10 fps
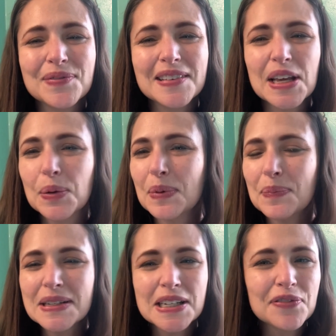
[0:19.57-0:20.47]
It'll be
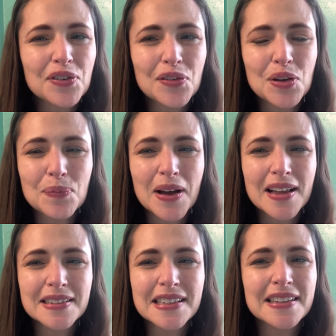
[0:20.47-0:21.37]
busy for a few
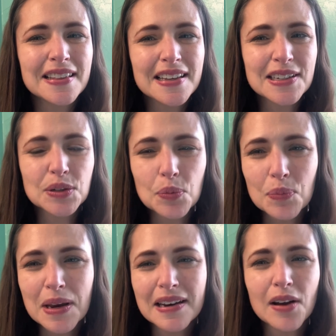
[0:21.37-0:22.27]
months, and then things will
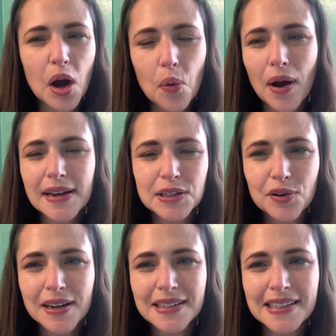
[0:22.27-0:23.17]
be not quite as
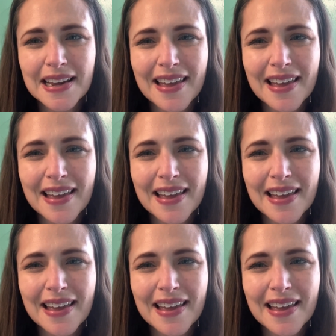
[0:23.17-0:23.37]
crazy,